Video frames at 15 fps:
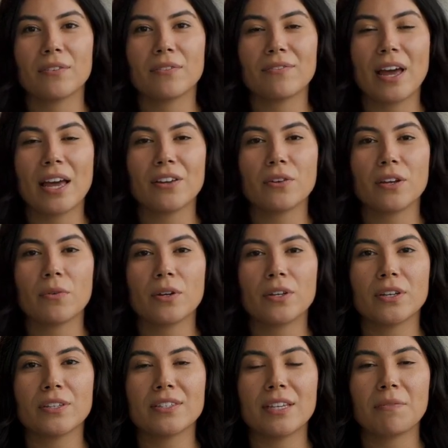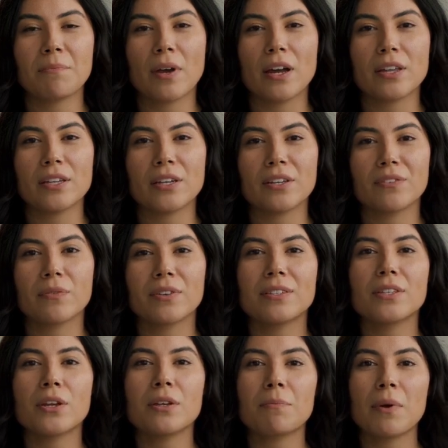for factory workers and partners with
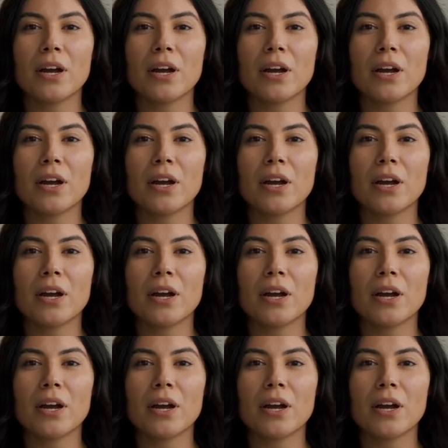third